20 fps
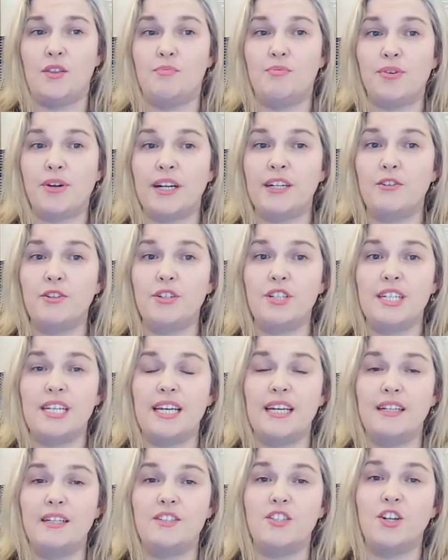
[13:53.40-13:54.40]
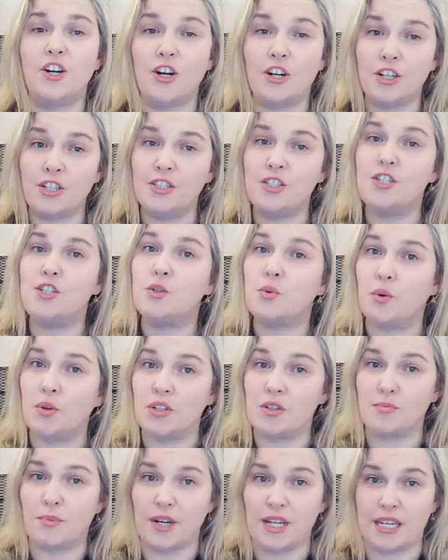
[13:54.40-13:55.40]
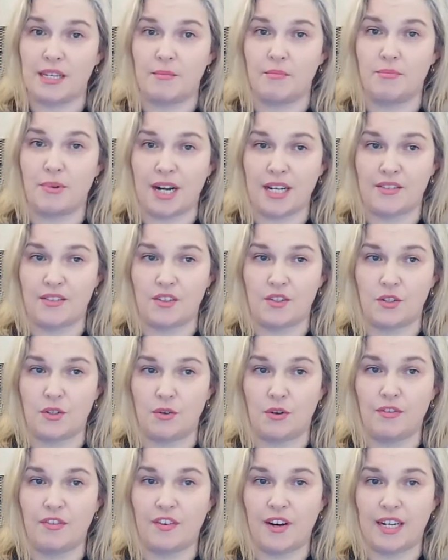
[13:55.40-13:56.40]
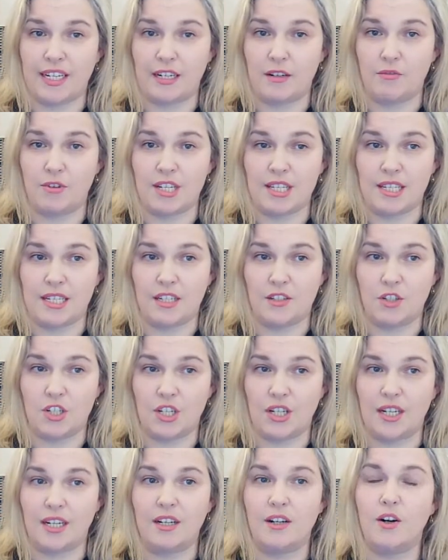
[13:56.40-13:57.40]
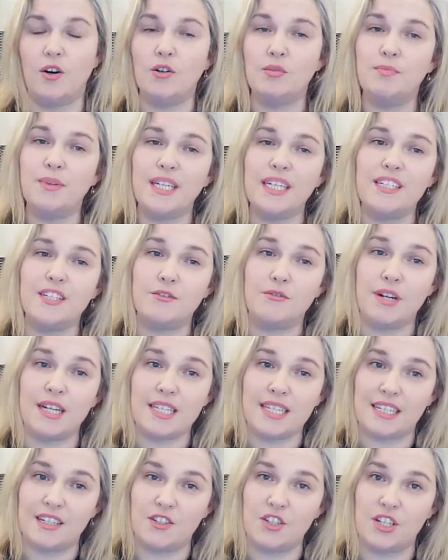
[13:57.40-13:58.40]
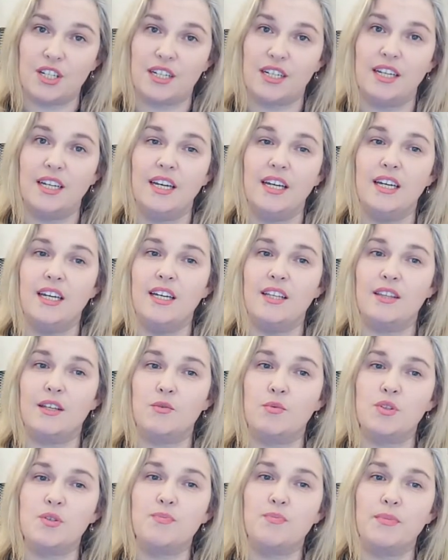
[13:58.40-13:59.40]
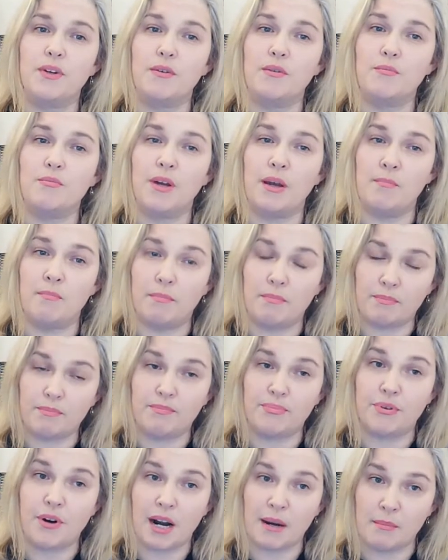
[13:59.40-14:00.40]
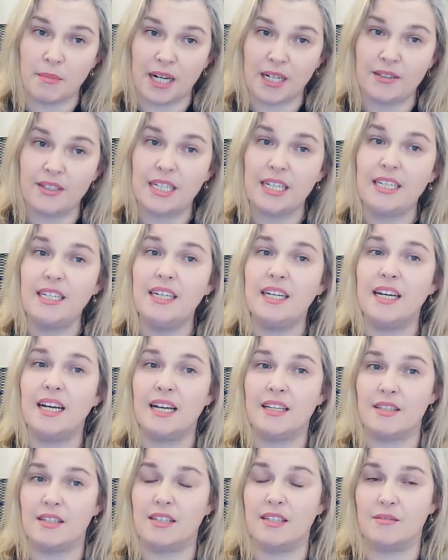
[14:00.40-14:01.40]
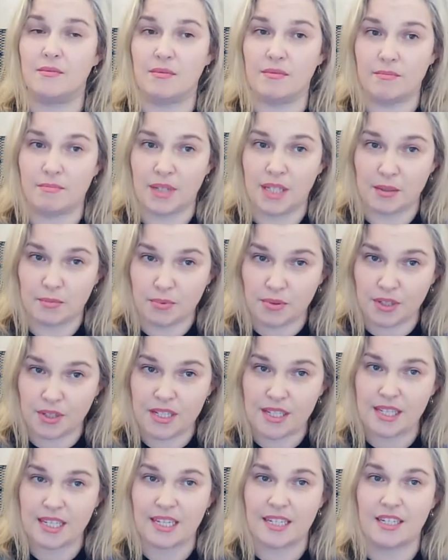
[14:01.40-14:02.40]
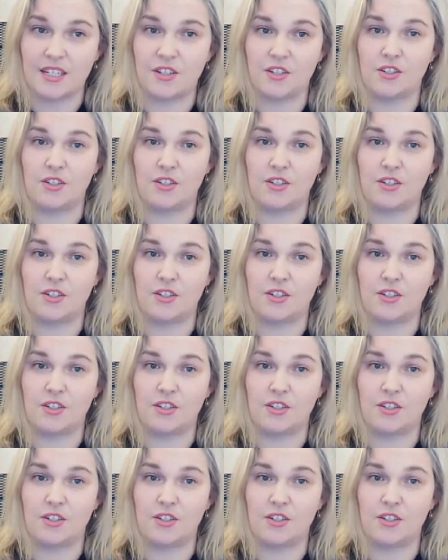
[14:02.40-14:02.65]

the priority turned towards bringing Brexit to a final resolution, albeit a resolution that was primarily, as can be appreciated